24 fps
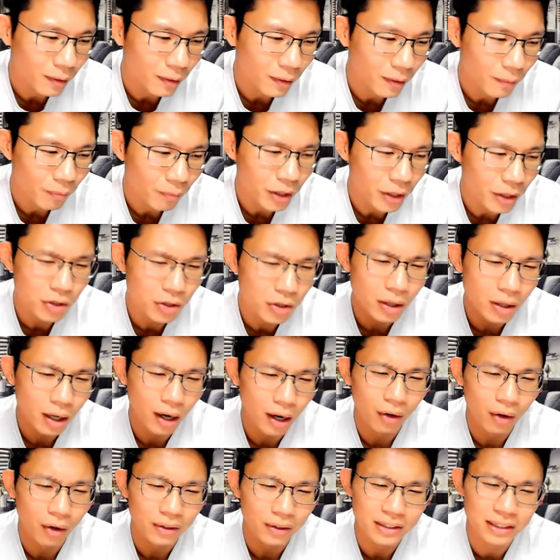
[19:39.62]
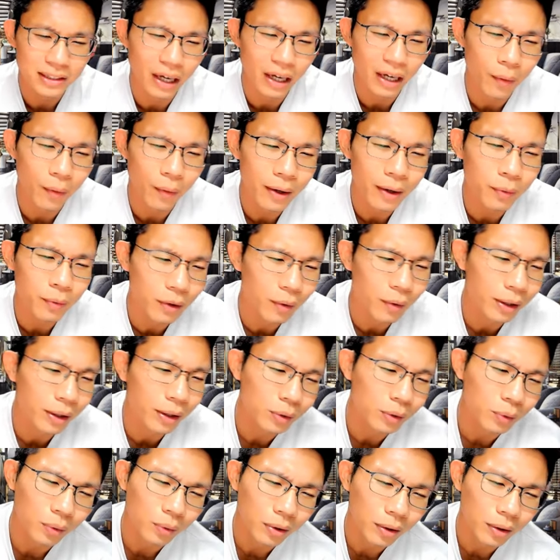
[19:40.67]
actually, honestly, why would you want
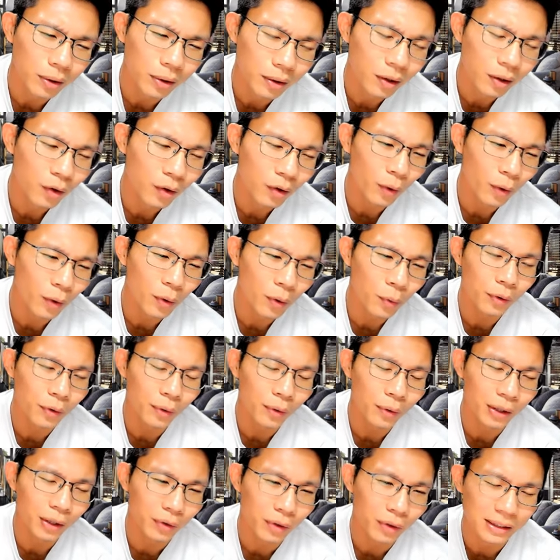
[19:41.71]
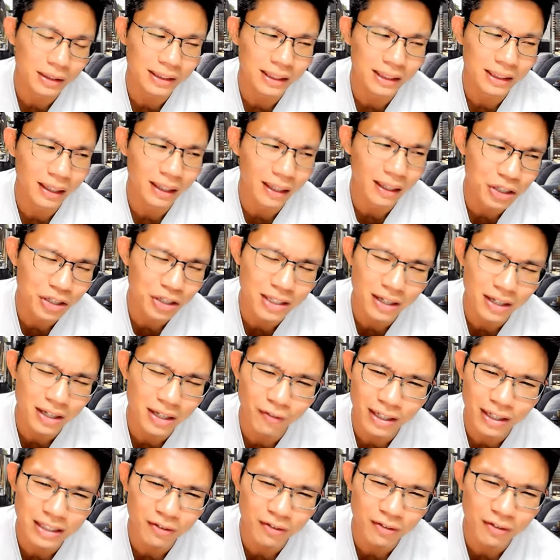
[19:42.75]
to go and seek an agent's
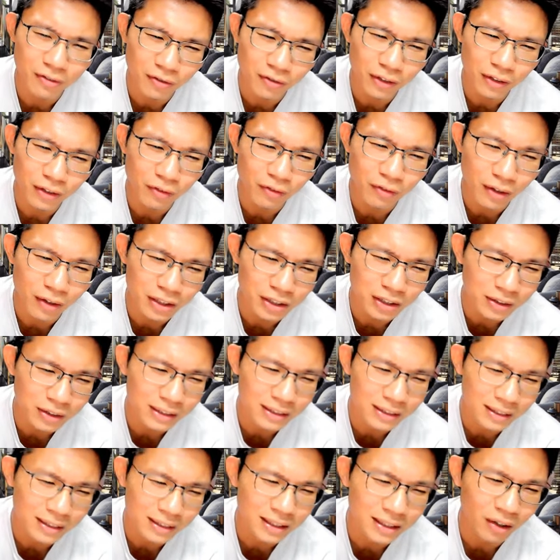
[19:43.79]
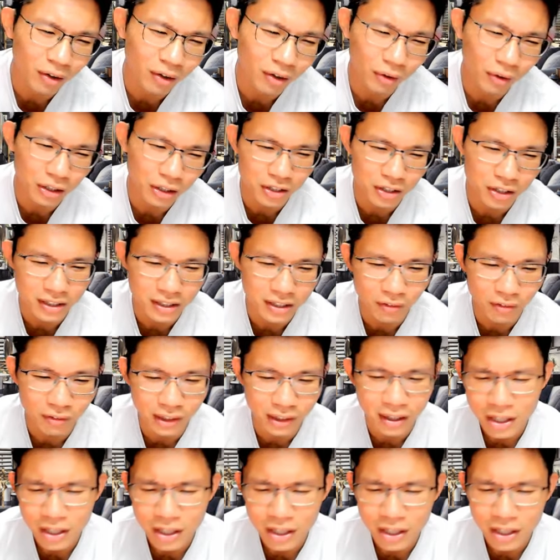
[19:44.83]
advice if you're still insisting on location is everything?